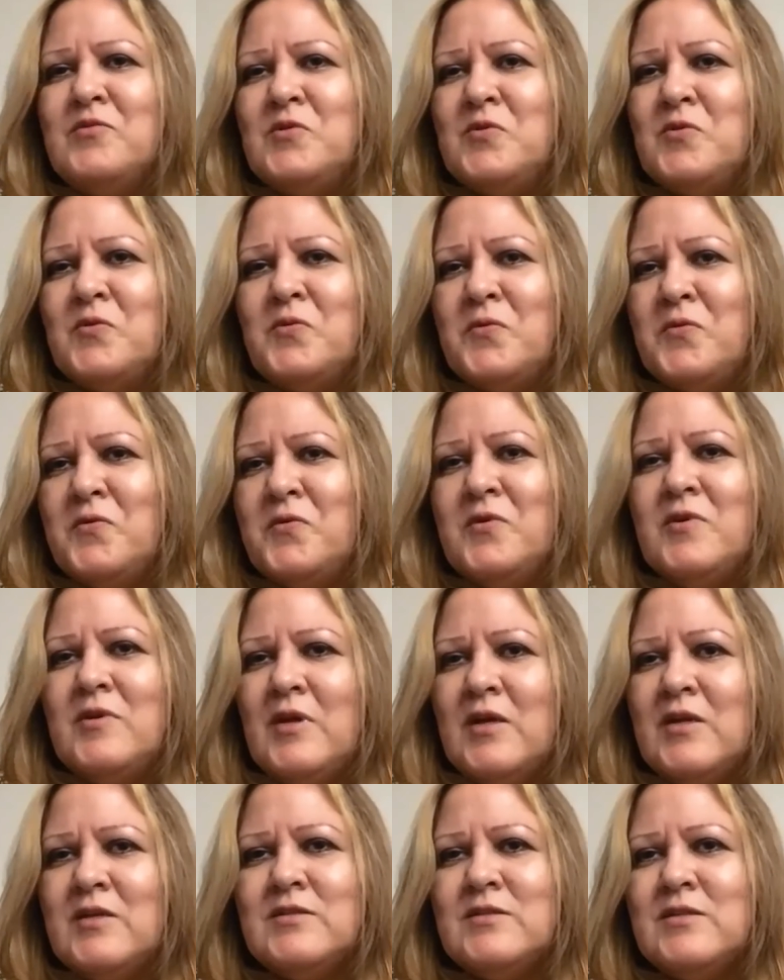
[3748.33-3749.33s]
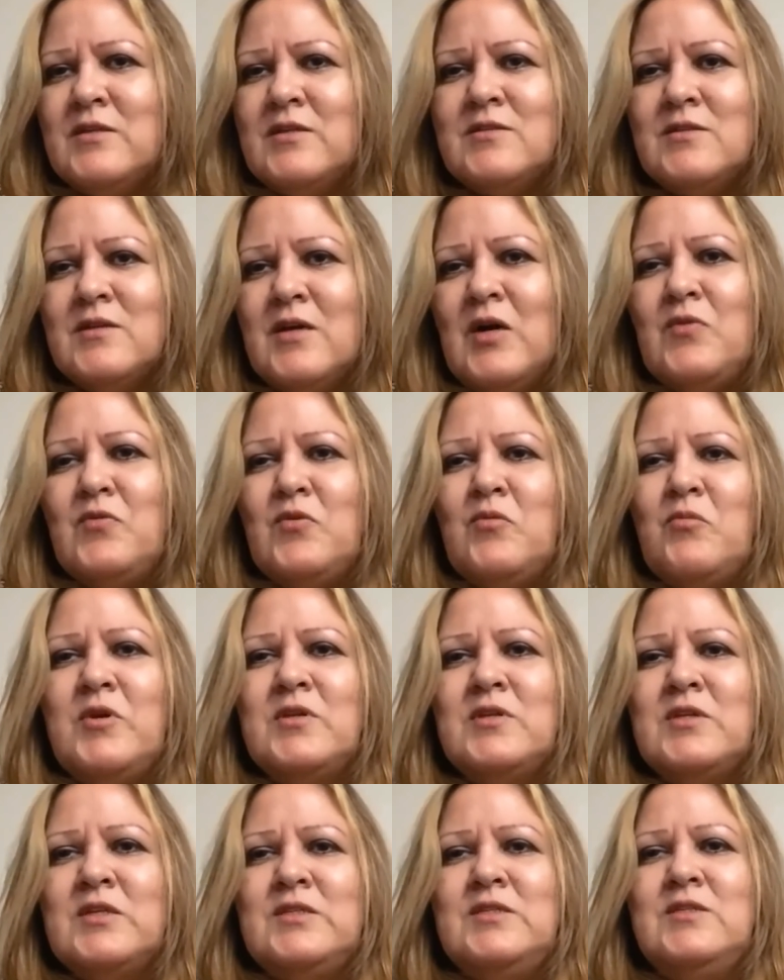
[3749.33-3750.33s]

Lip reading: to the United States government.